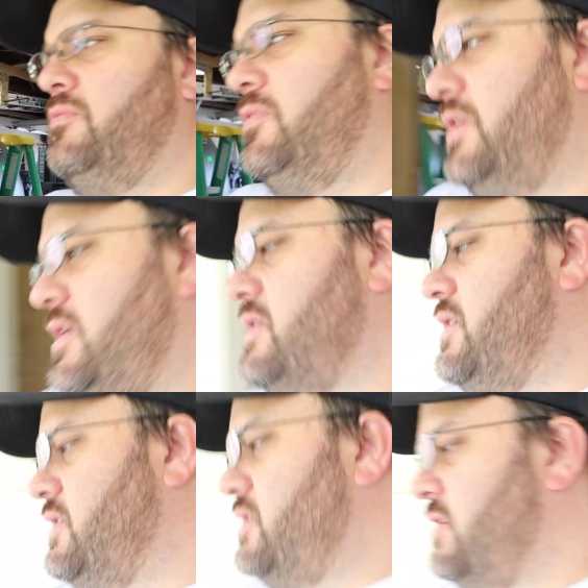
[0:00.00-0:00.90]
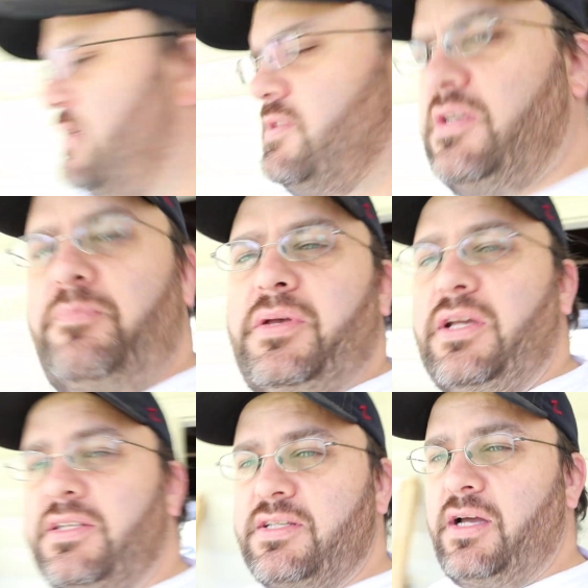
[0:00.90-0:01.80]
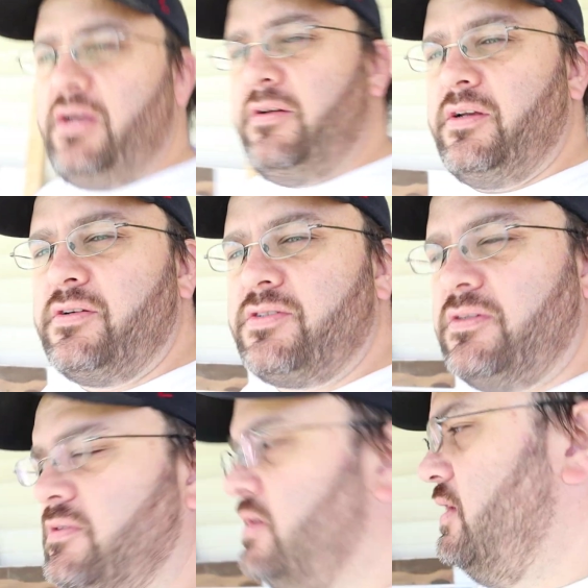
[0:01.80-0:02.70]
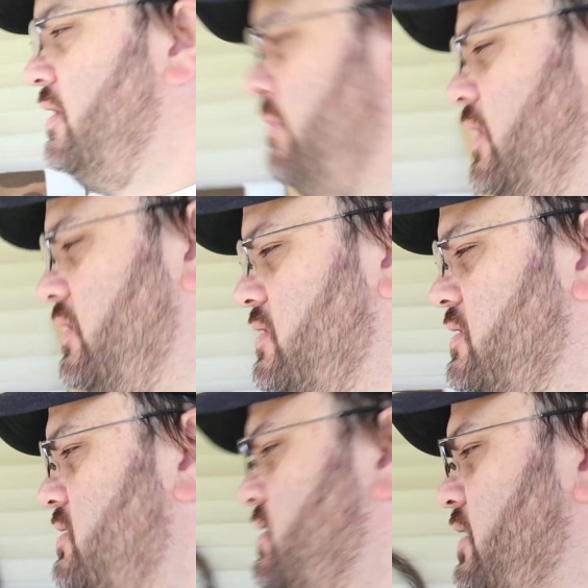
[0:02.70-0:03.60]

what I did, it is a pigsty out here, so apologies,